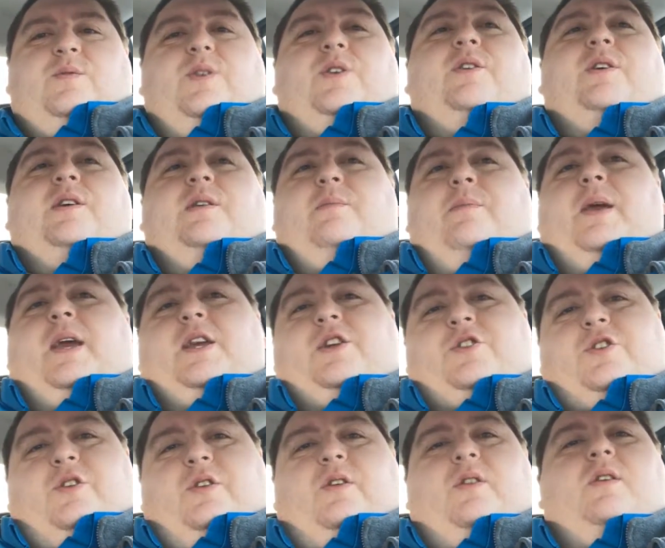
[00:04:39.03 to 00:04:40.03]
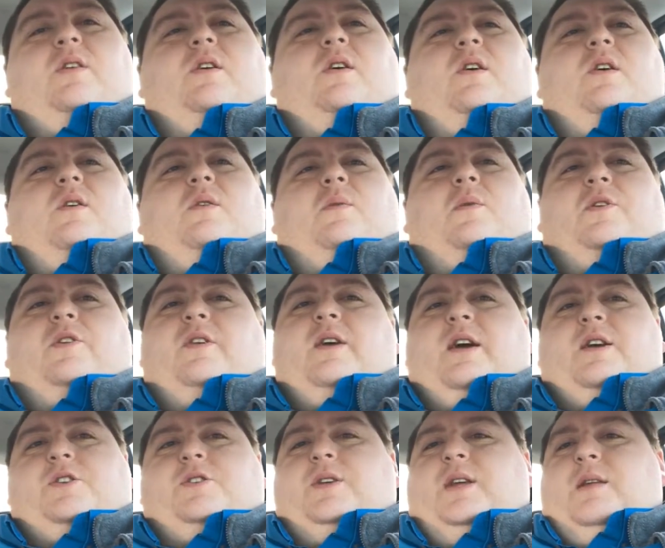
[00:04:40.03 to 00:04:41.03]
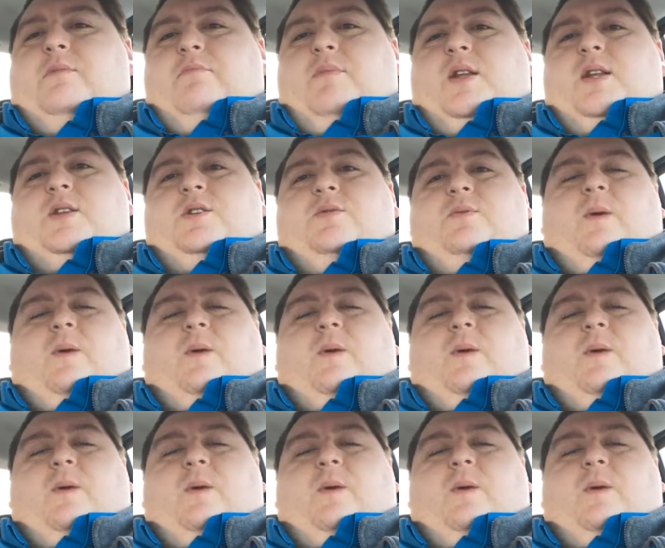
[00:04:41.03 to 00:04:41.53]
When you're inpatient, when you're actually admitted